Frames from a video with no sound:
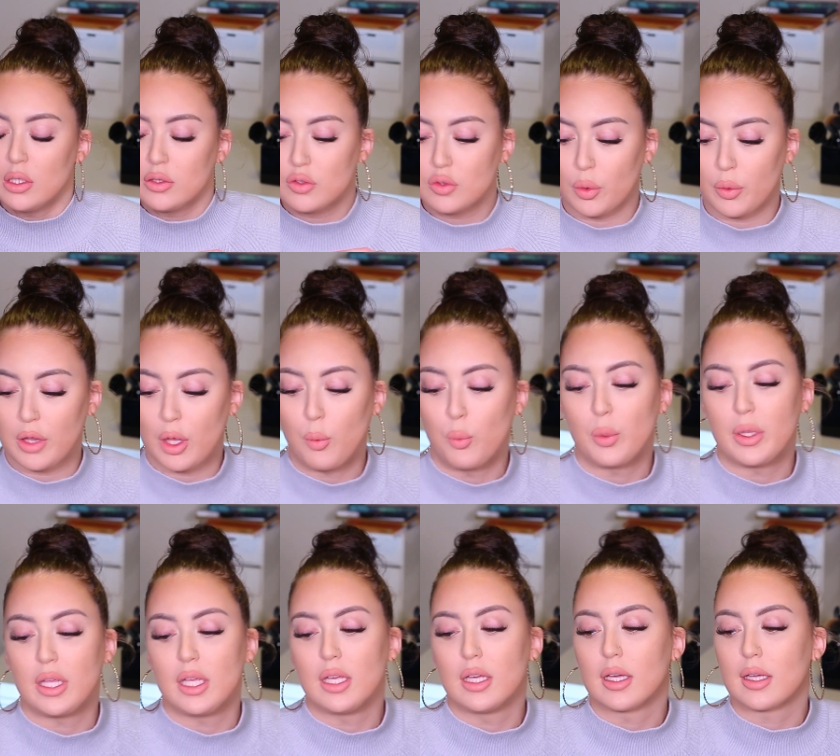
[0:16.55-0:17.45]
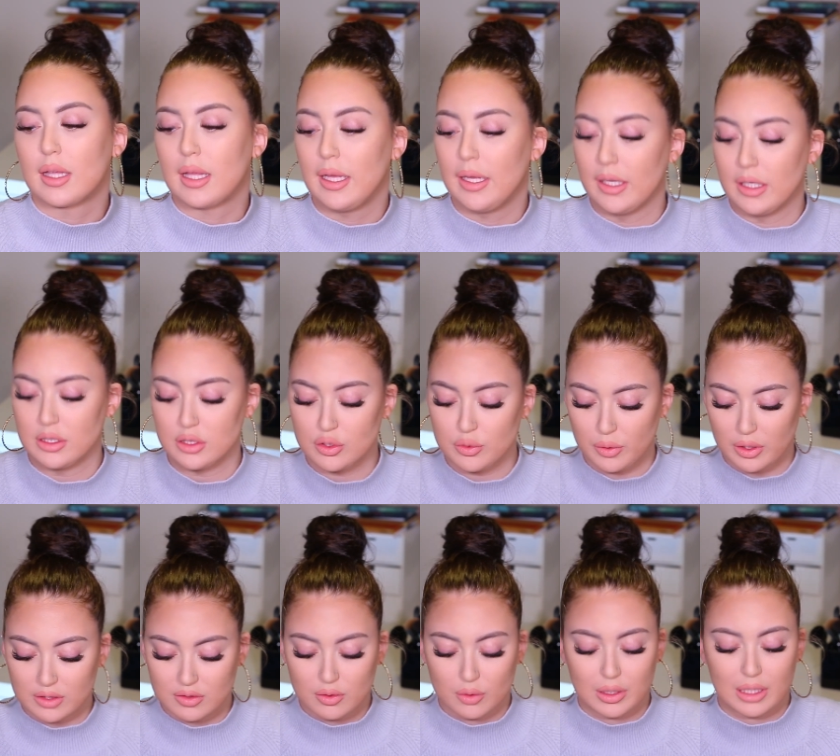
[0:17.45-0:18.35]
so that we can do
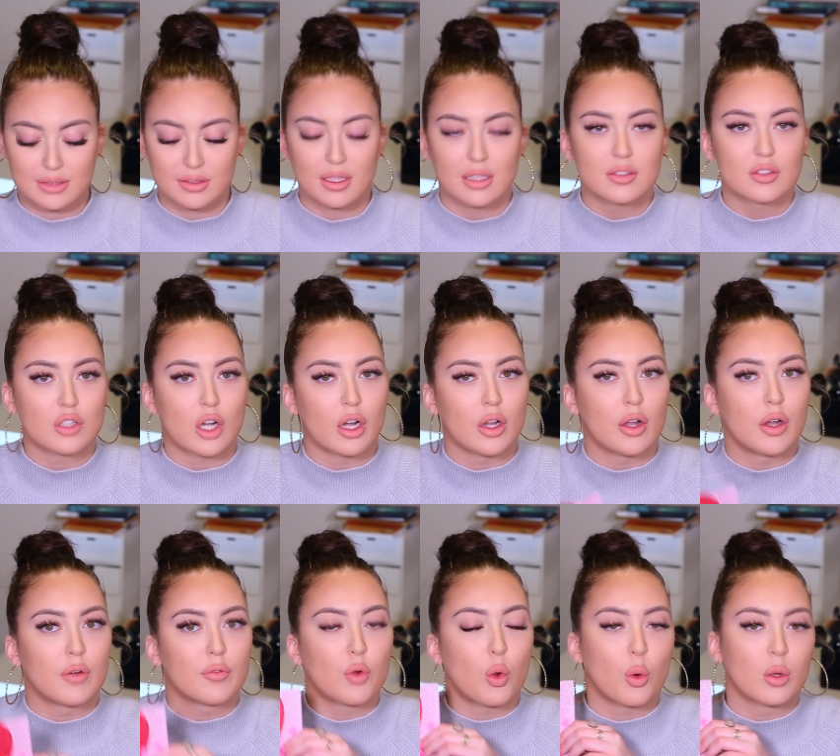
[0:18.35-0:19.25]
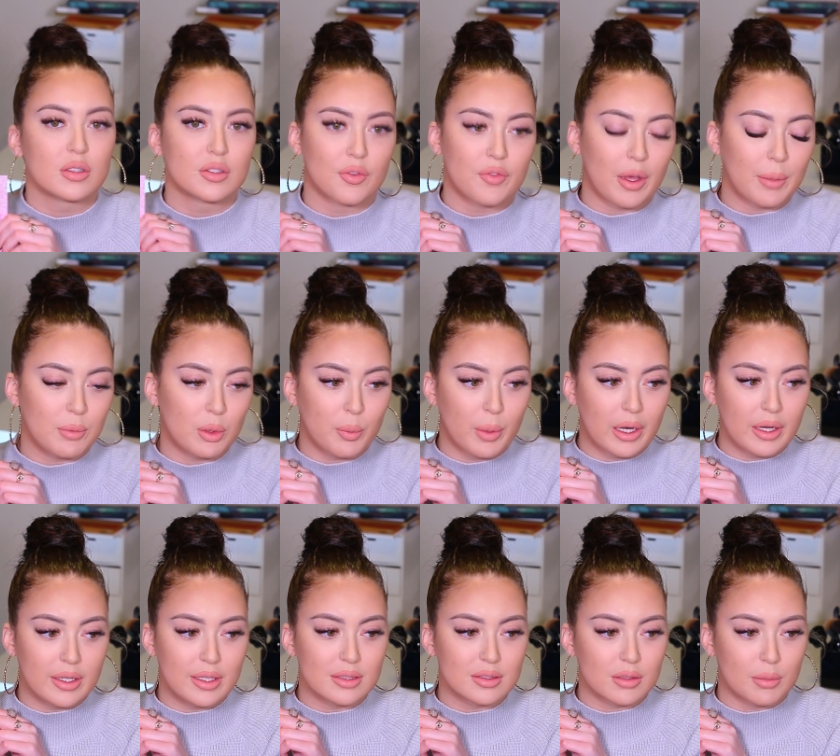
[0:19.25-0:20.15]
this. So let's get started. Of course,
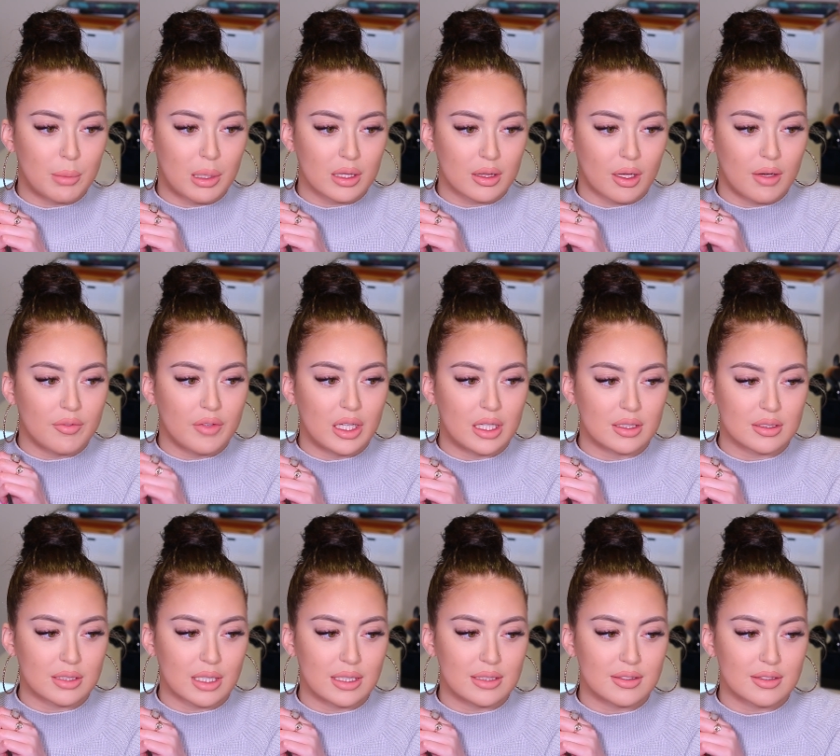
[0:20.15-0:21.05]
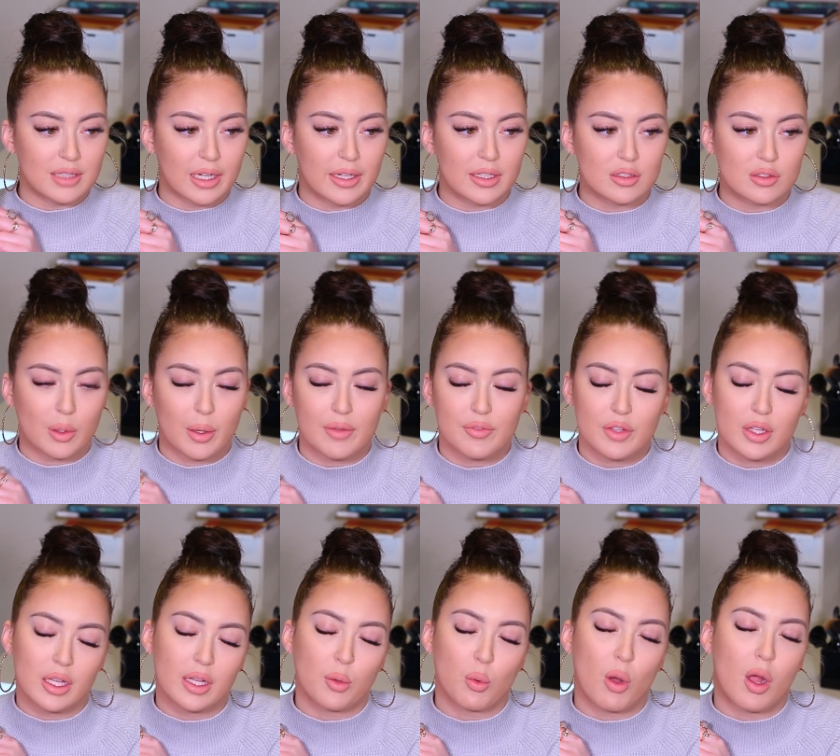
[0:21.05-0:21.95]
February is the month of Valentine's Day, so I
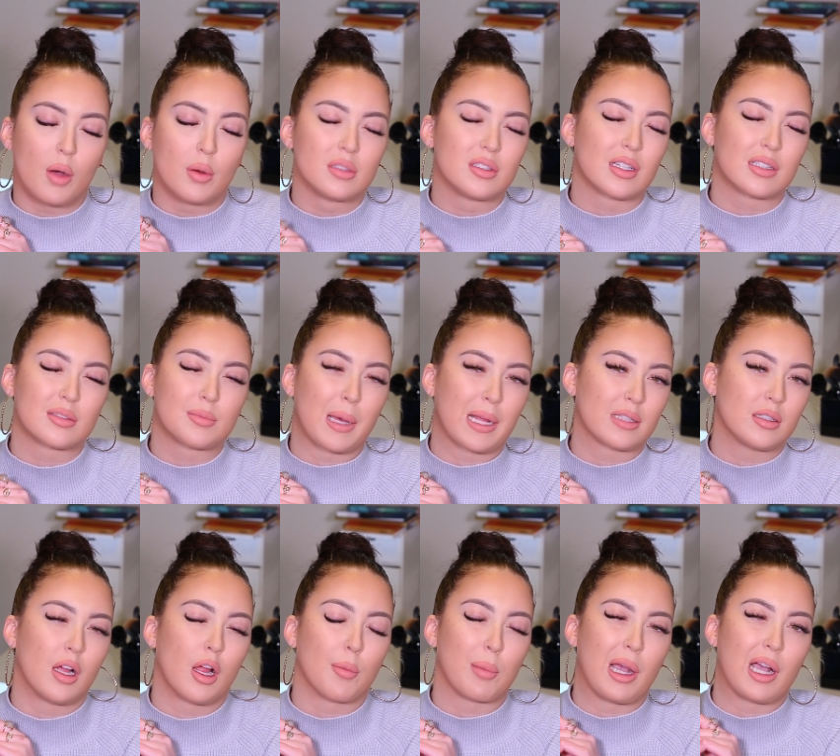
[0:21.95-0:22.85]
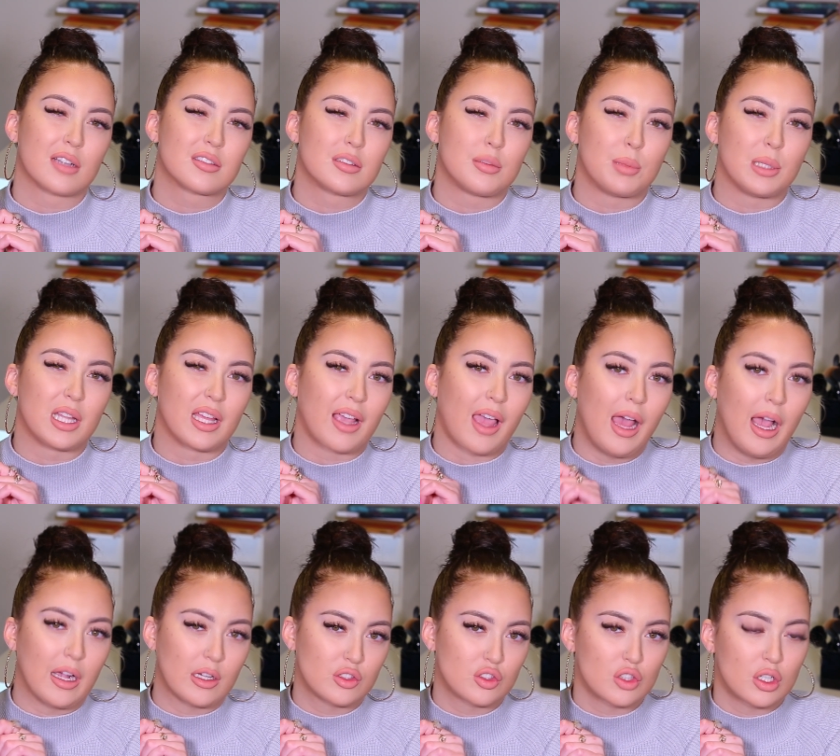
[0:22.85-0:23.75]
feel like we're always expecting our box to be like
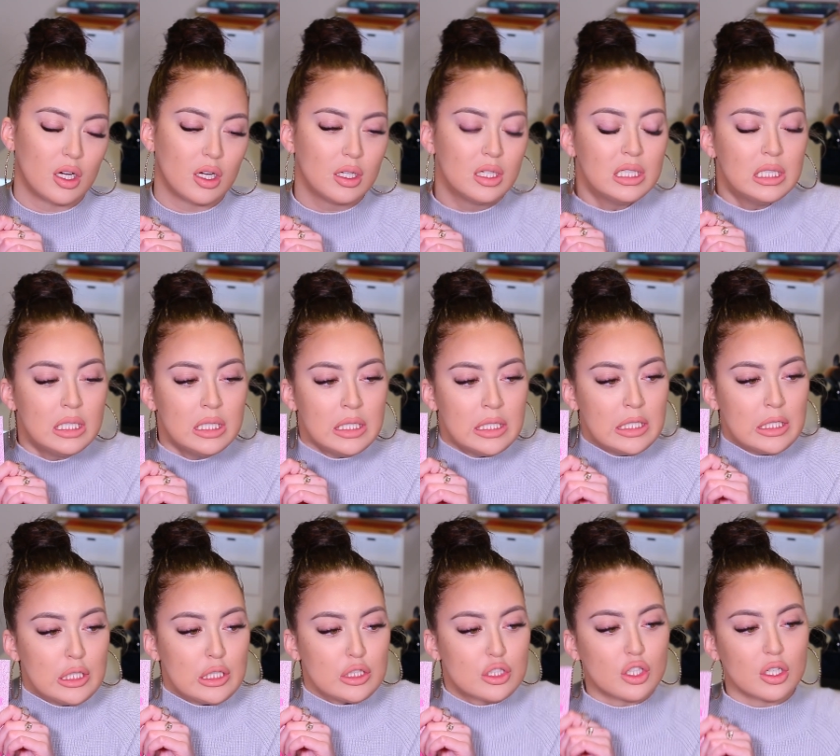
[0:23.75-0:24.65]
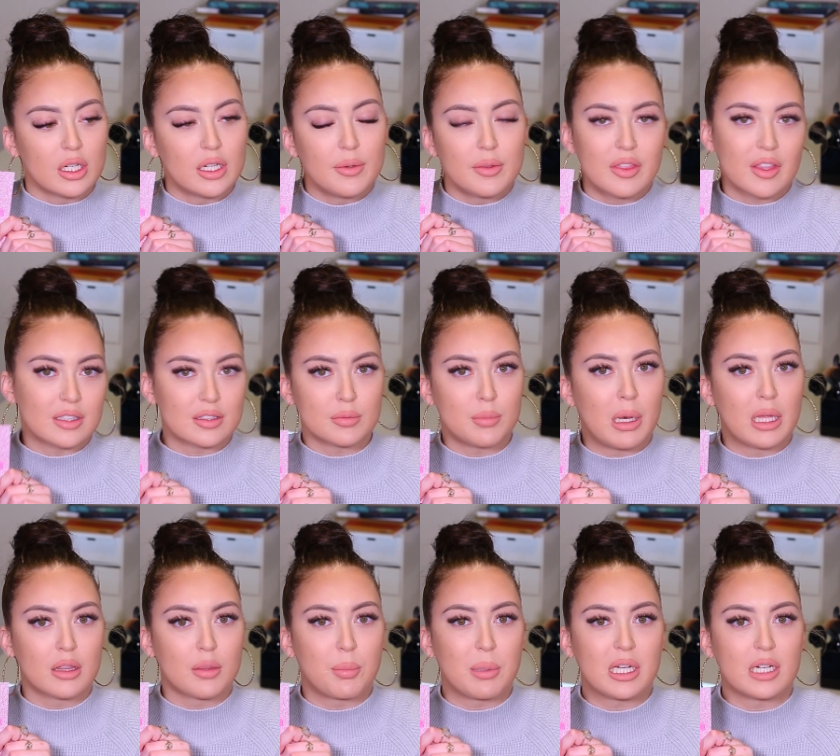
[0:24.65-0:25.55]
extra during this
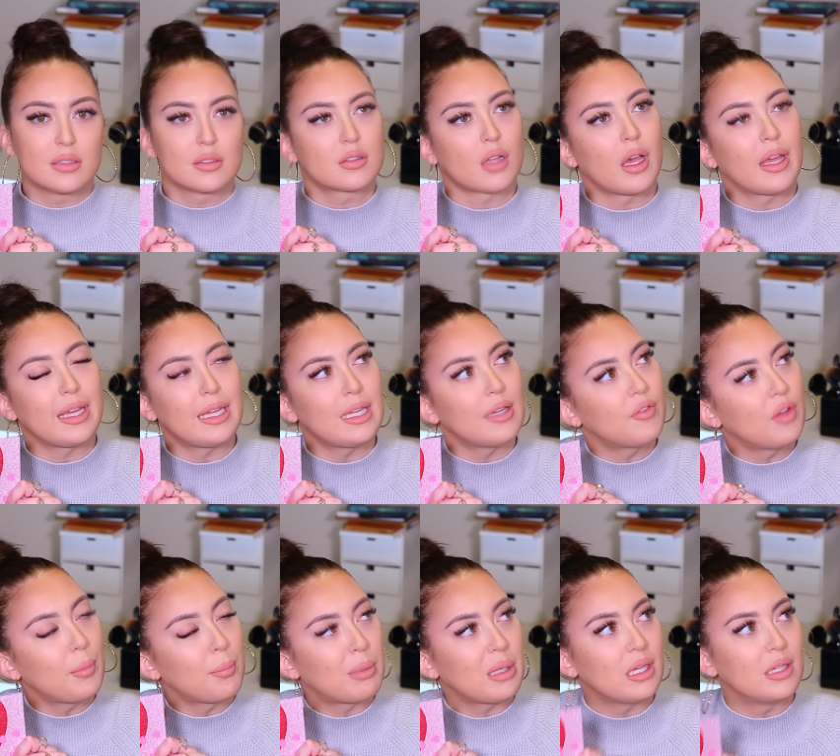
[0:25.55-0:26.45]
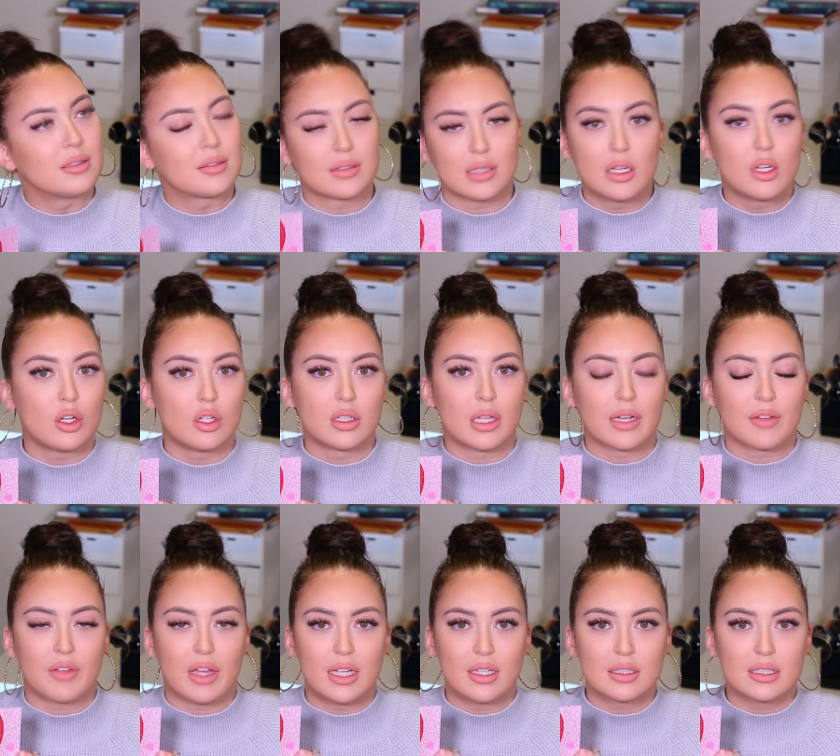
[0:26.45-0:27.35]
month because even being single, like
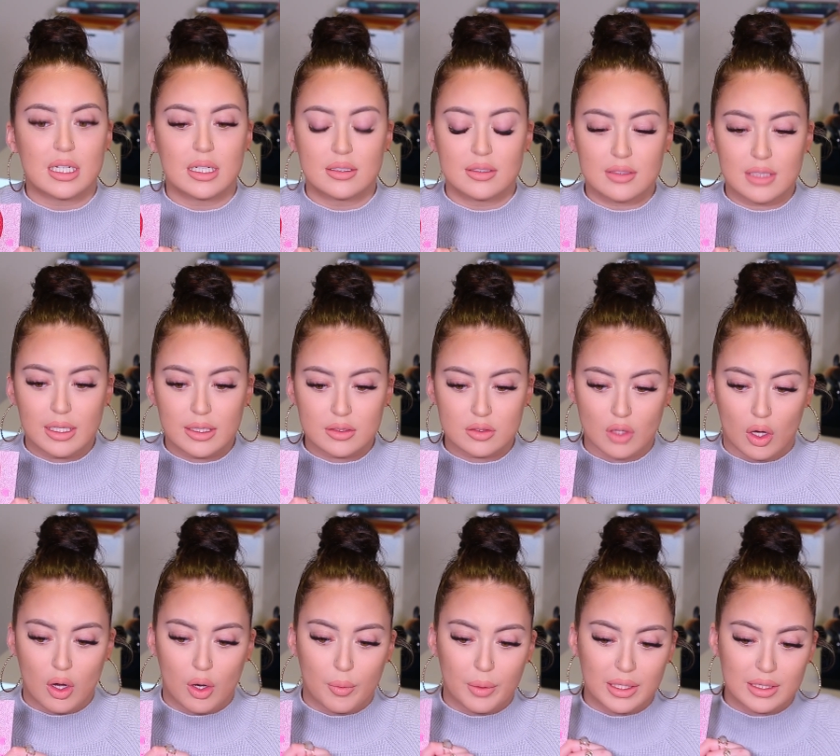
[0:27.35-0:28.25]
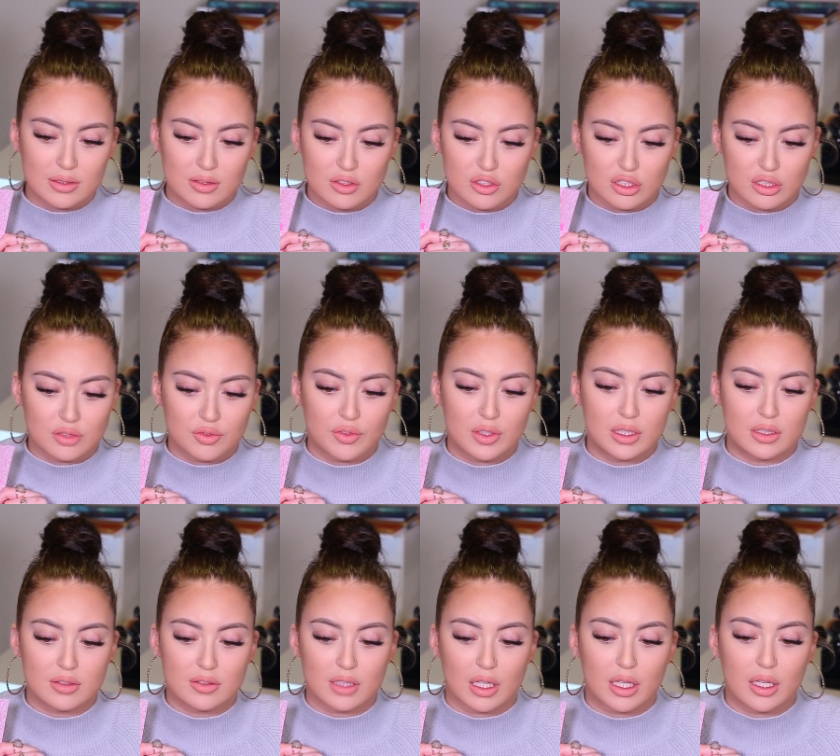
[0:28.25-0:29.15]
Valentine's Day is always just
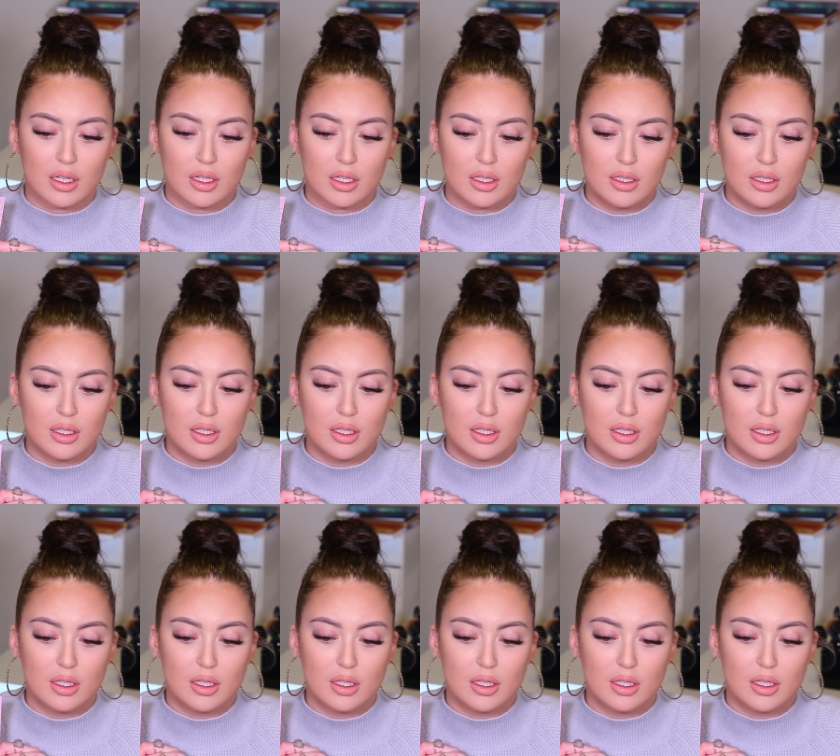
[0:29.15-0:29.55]
feels like,